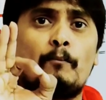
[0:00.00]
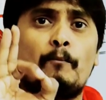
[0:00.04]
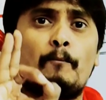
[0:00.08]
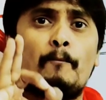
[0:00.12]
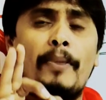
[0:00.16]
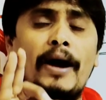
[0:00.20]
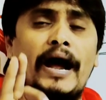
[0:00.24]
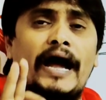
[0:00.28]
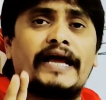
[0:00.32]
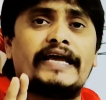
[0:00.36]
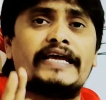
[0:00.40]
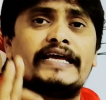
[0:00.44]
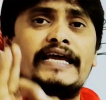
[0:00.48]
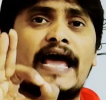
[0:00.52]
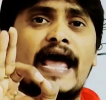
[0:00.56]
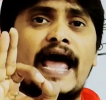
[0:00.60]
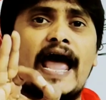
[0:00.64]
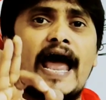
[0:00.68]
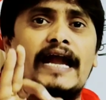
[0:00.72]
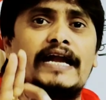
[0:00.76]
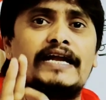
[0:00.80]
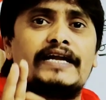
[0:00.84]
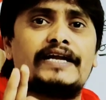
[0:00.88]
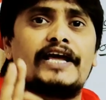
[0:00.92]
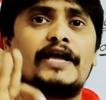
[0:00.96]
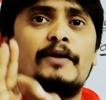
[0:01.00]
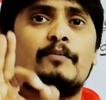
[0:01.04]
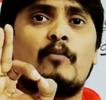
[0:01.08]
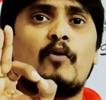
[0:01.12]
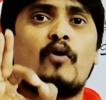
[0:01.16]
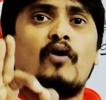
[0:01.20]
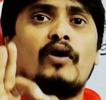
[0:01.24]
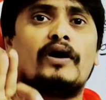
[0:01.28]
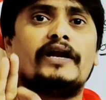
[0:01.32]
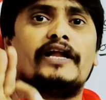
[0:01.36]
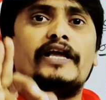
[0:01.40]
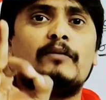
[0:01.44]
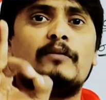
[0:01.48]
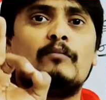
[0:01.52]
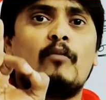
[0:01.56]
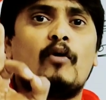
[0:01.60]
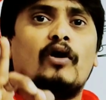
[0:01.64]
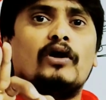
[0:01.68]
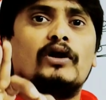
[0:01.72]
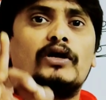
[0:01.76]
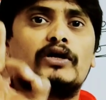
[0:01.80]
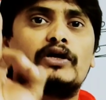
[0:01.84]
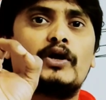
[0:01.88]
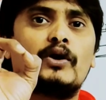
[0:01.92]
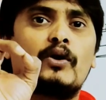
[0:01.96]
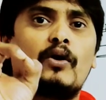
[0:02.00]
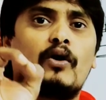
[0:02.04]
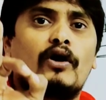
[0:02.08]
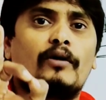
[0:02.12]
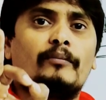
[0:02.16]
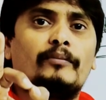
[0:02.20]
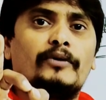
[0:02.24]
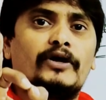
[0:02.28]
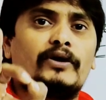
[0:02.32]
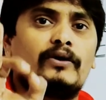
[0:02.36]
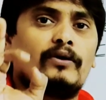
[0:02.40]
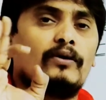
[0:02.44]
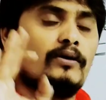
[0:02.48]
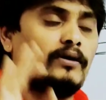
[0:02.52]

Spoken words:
pi anti-bonding molecular orbital.